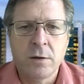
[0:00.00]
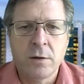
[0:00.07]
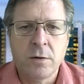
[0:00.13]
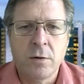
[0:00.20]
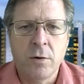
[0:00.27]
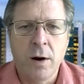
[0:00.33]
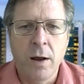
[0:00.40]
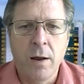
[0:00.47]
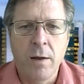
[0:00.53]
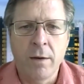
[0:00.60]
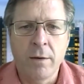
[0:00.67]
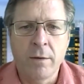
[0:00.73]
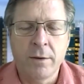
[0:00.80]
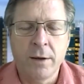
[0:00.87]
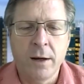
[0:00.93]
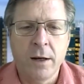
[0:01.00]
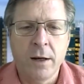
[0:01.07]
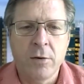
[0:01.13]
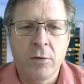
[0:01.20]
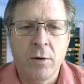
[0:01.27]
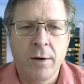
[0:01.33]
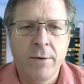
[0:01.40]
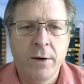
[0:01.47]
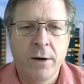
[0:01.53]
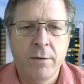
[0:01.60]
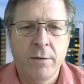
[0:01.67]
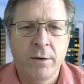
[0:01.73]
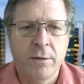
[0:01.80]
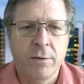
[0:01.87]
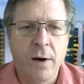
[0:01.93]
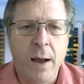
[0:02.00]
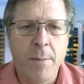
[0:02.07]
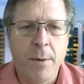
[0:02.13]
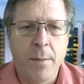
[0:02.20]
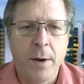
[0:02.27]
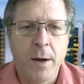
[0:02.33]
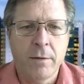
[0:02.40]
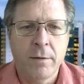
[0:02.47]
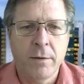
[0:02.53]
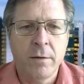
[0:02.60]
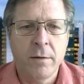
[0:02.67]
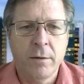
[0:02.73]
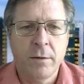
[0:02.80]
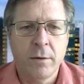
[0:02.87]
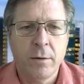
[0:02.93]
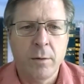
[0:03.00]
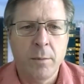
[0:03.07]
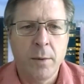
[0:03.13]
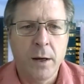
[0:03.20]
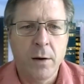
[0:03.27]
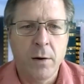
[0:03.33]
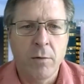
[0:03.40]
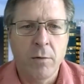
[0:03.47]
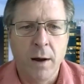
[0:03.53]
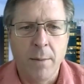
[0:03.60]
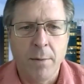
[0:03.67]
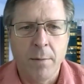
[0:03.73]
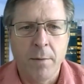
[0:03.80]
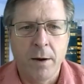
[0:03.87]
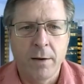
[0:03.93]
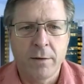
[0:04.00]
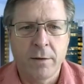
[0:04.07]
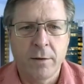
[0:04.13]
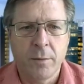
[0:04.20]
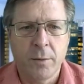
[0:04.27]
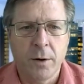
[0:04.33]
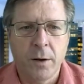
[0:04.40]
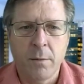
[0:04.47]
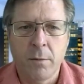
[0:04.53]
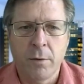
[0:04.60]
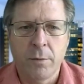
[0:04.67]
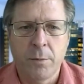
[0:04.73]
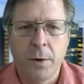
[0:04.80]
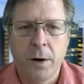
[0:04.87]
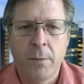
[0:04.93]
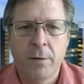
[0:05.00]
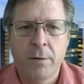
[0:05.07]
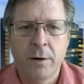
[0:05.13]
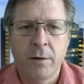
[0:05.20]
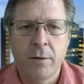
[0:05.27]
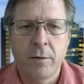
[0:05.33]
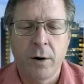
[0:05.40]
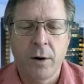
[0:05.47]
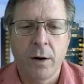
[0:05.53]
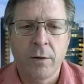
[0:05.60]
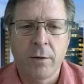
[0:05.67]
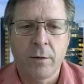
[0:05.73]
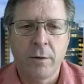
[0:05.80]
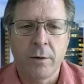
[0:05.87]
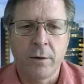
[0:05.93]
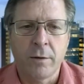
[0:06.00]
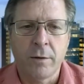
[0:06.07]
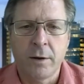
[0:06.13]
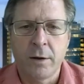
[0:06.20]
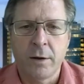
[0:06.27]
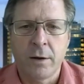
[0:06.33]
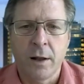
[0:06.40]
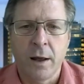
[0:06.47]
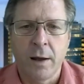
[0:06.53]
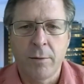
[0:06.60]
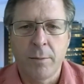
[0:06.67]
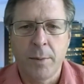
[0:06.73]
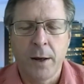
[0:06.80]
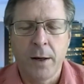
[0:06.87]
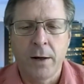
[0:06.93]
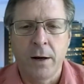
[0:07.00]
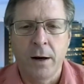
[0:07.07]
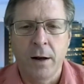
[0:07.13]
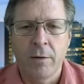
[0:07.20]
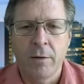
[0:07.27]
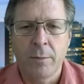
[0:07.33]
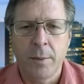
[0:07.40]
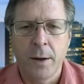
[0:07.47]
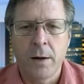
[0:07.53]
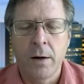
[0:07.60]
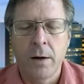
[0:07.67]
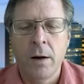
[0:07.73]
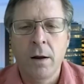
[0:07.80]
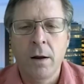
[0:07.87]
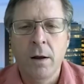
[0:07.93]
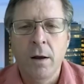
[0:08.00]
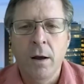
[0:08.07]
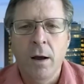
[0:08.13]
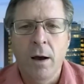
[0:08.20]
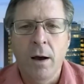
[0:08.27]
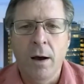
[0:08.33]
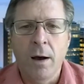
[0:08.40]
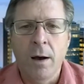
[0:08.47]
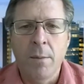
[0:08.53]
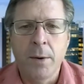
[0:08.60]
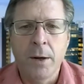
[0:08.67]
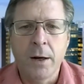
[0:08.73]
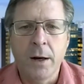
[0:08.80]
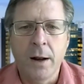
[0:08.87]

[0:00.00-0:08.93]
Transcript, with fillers: uh, study derivatives of rapamycin. So you may know rapamycin is one of the most promising drugs to extend lifespan and health span, uh, but it